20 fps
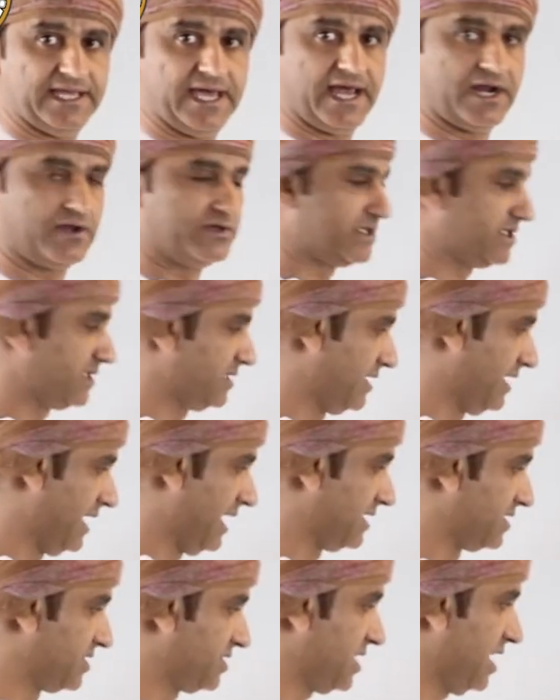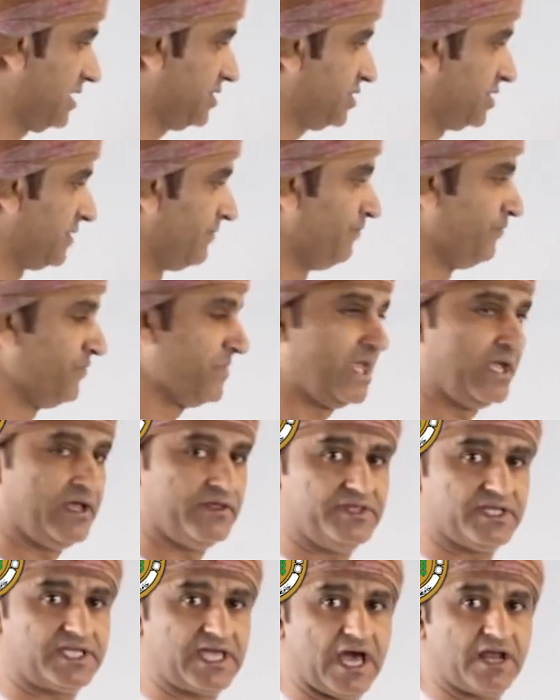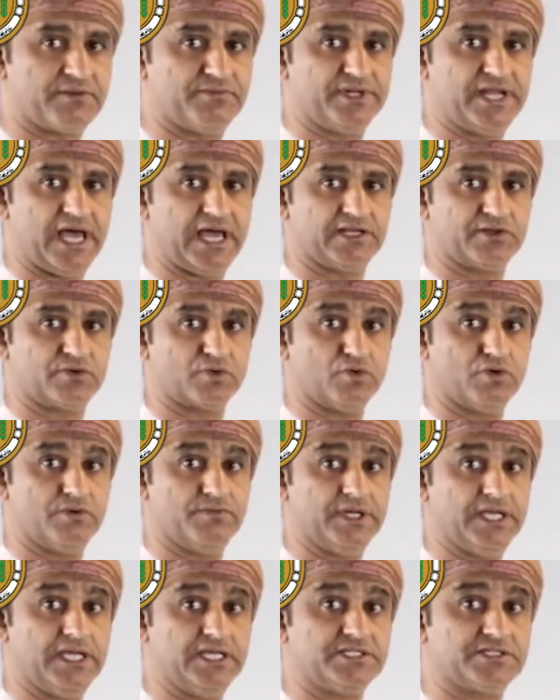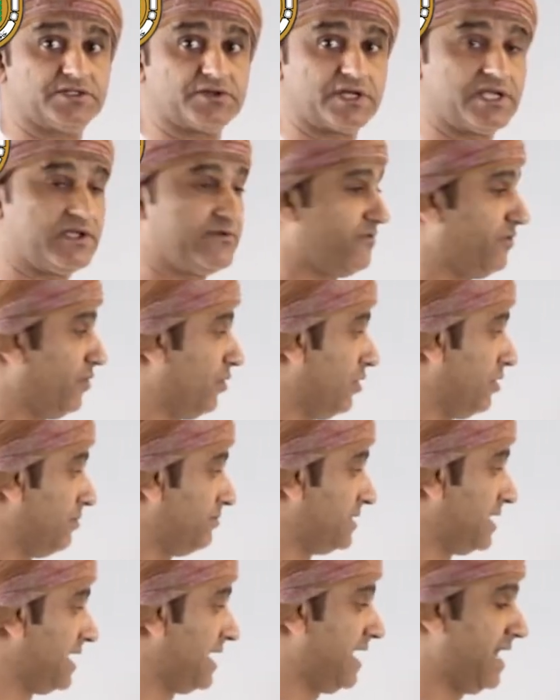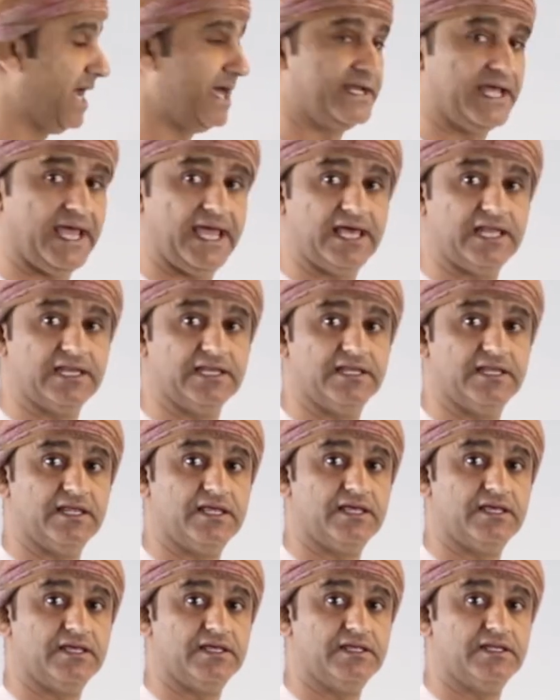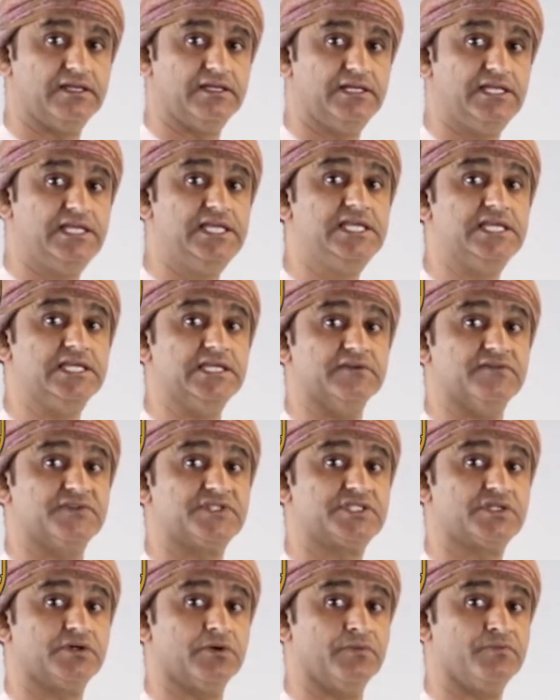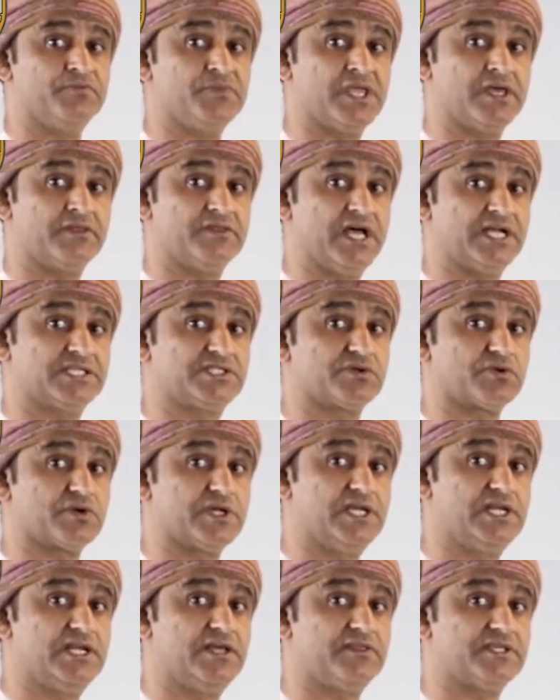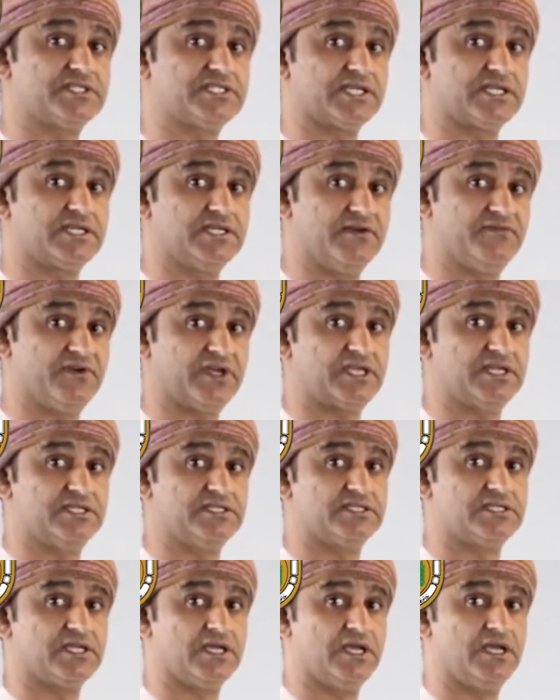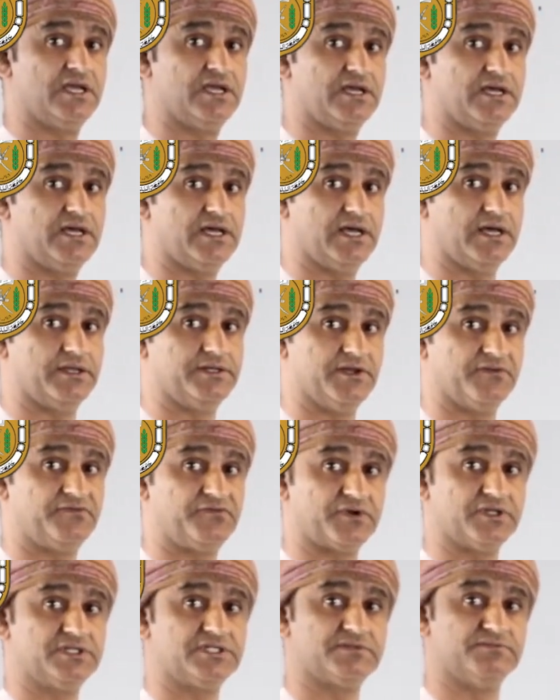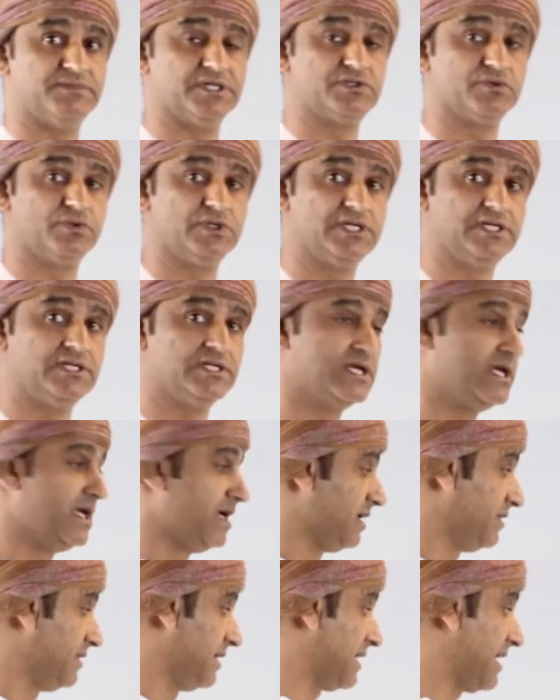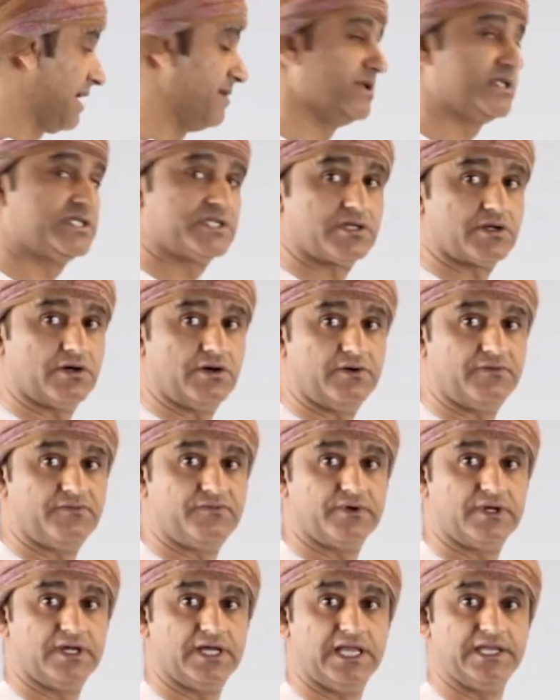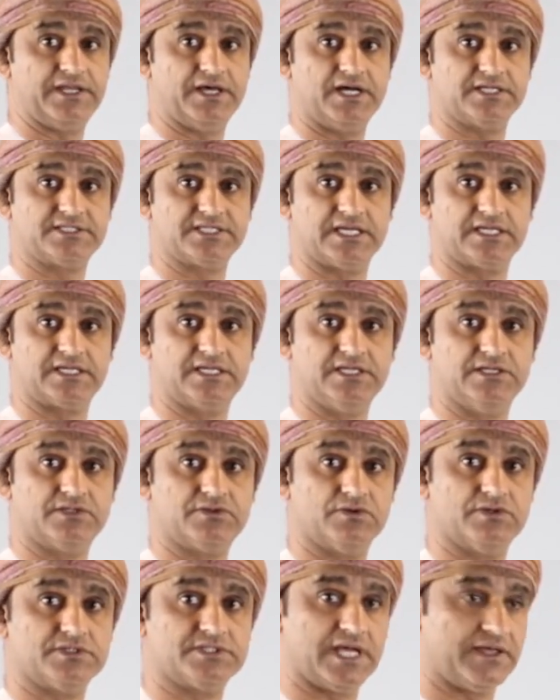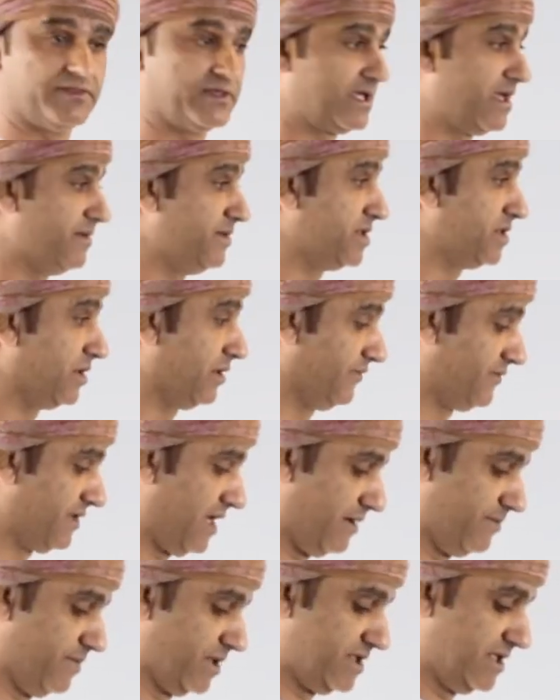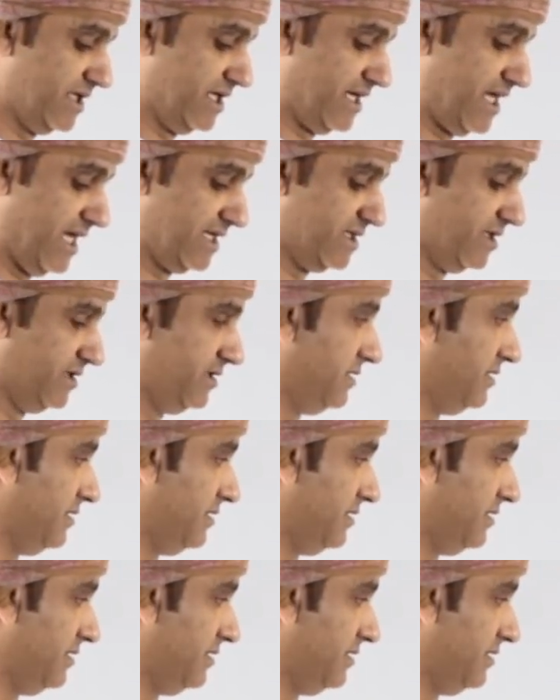arrows. As such, the carbonyl group is reformed and L leaves. So that's really the significant difference between the chemistry of aldehydes and ketones and the chemistry of carboxylic acid